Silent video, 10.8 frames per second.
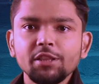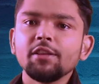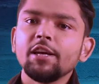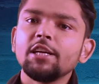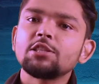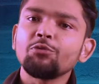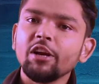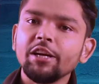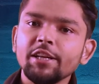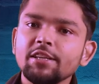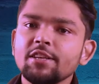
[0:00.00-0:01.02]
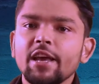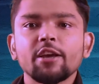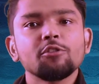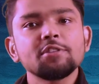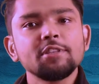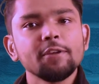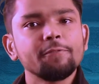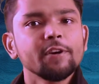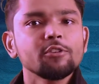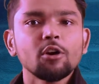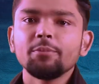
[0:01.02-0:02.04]
with its weightage across
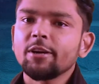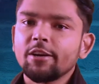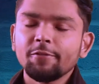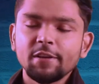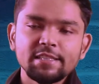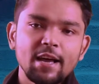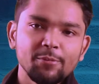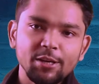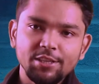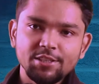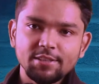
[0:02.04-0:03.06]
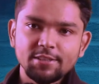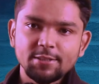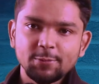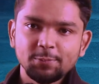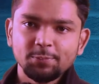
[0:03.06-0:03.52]
different competitive examinations.